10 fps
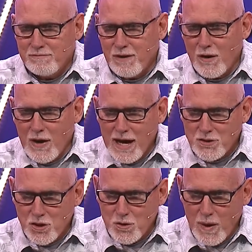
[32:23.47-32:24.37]
If I were to
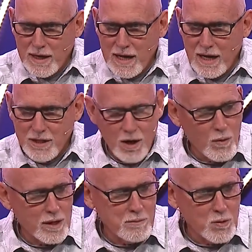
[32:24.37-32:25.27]
ask you right now, y'all
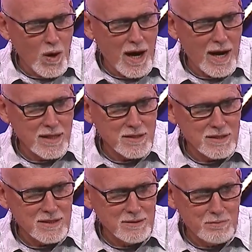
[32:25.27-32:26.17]
want to be
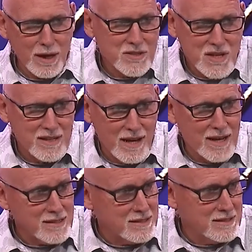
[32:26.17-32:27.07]
wise? I'd probably say
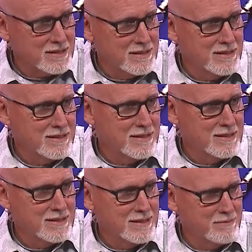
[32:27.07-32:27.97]
yes.
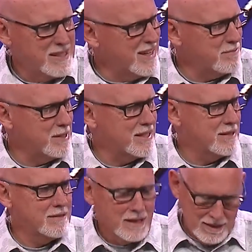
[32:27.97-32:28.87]
I mean, that'd be
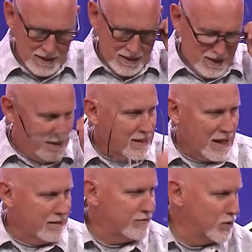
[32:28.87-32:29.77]

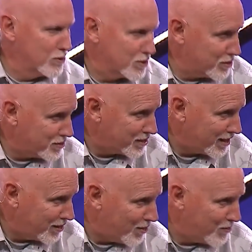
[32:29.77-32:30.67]
kind of foolish to
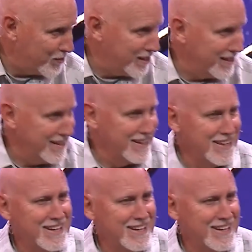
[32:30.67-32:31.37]
say no, wouldn't it?